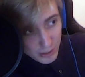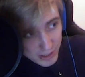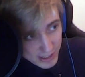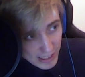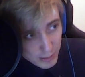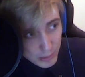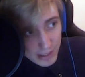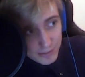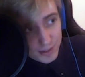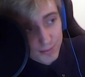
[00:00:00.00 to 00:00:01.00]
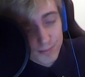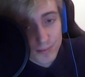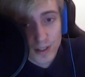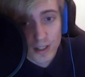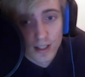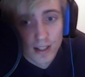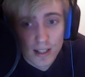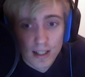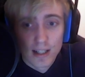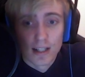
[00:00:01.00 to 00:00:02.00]
the side waves,
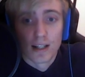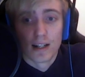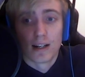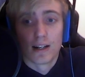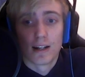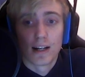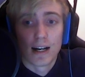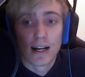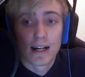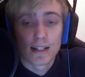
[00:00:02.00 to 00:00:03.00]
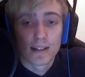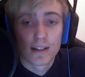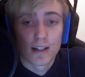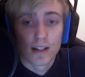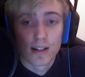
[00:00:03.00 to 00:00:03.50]
and